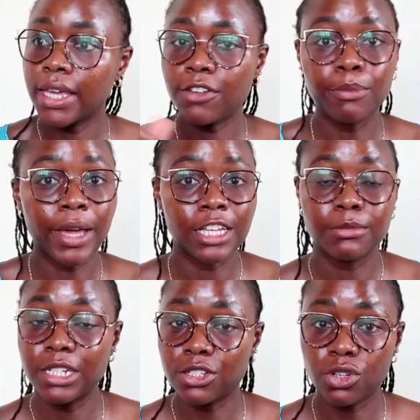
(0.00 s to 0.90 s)
If my
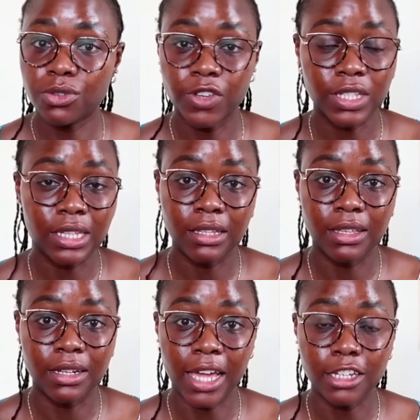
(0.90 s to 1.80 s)
husband is not fixing
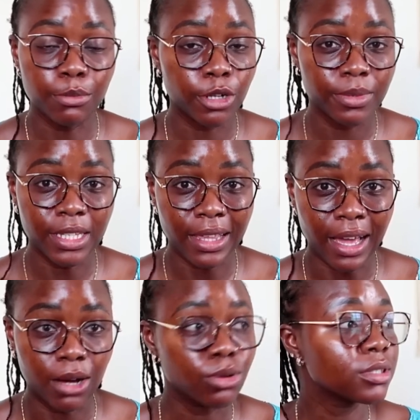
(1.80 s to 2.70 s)
the light bulbs in the
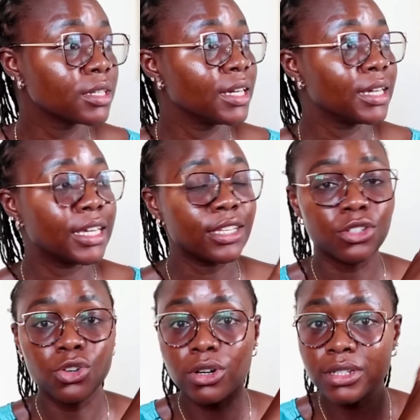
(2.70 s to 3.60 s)
house,
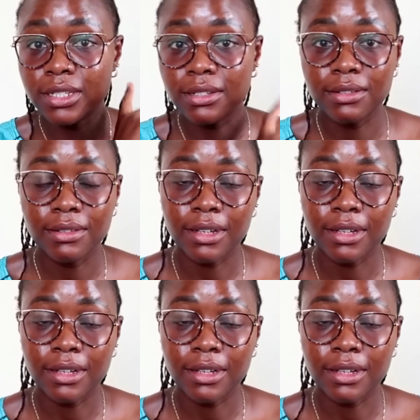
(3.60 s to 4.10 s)
he's not